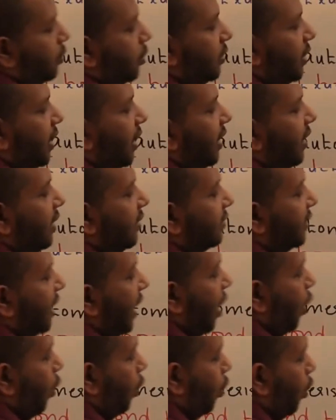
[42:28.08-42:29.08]
So there is
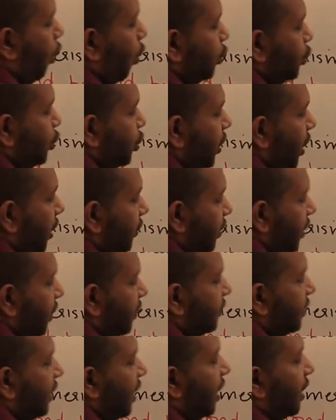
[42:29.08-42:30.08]
a conjugation
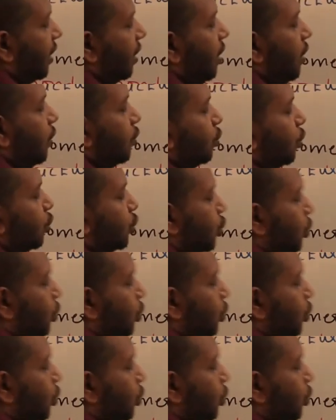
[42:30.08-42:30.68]
is there. So